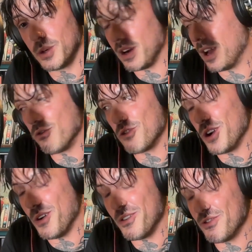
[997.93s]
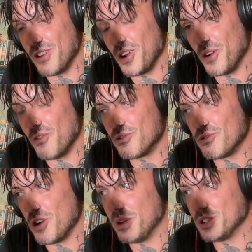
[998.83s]
I write a lot of
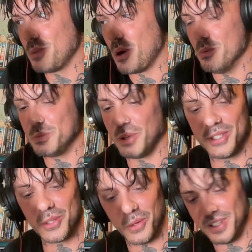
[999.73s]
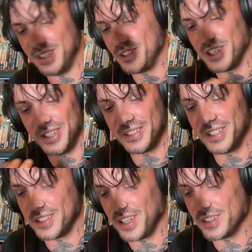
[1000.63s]
romance poems, but it's all interlinked
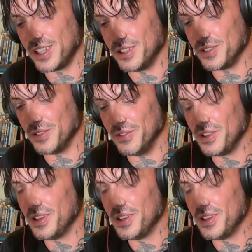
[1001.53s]
into that sense of